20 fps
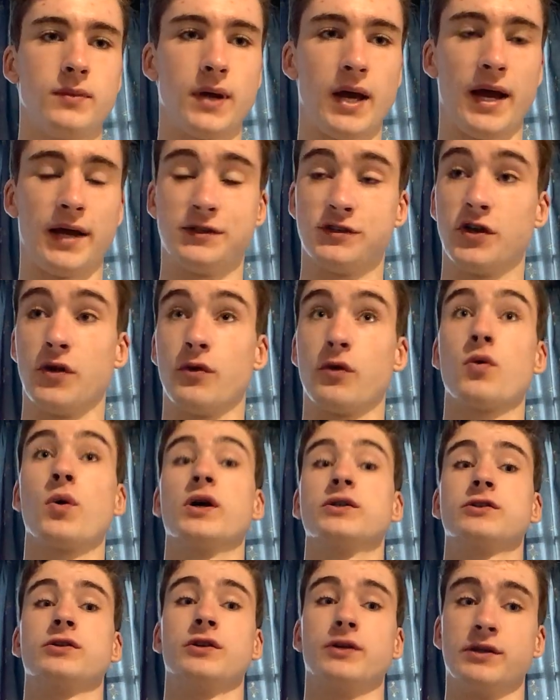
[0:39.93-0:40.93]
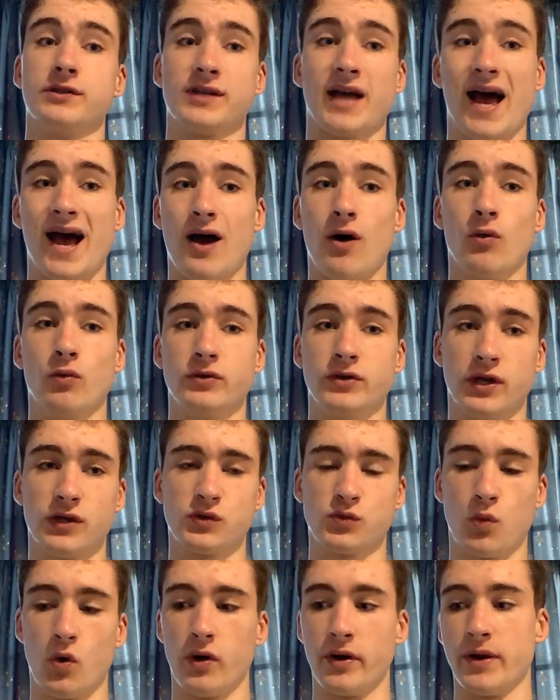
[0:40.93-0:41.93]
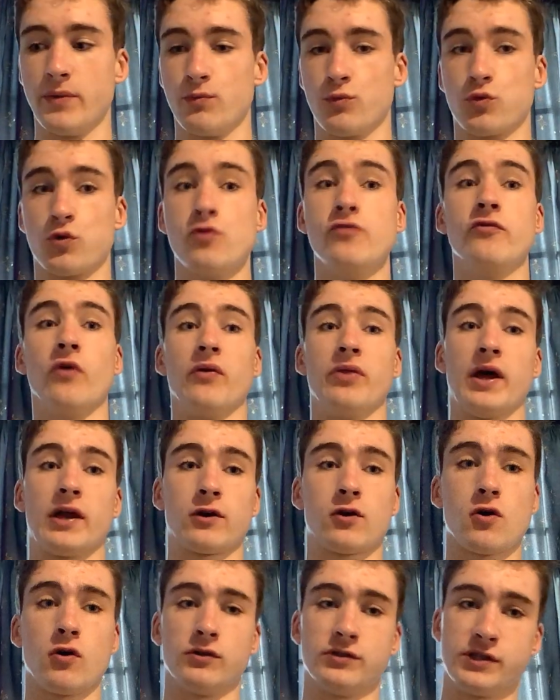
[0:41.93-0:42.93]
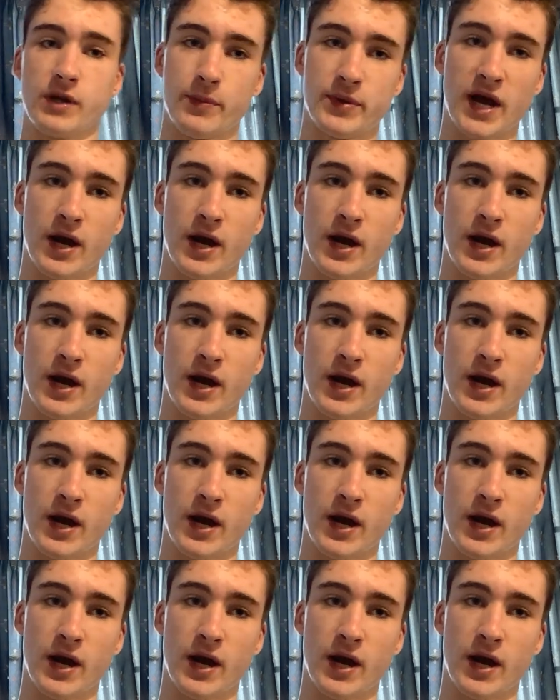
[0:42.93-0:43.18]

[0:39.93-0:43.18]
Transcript: And so the question is, how does one improve on that concept?